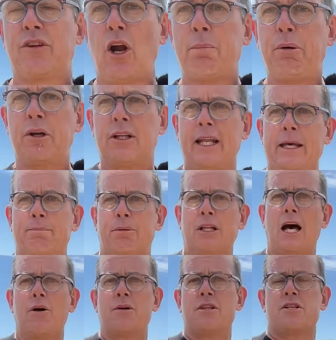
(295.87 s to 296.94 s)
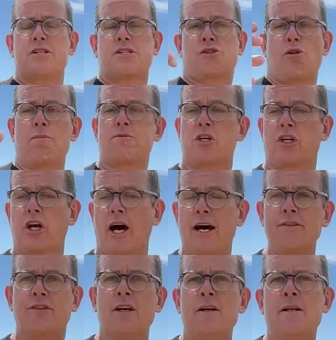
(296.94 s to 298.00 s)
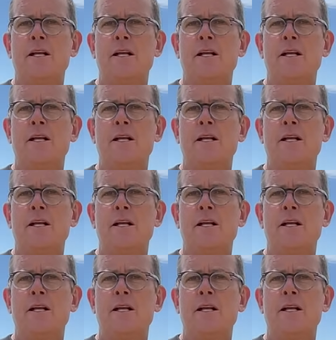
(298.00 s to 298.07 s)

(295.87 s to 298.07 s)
and I'll put a link below in the description, guys,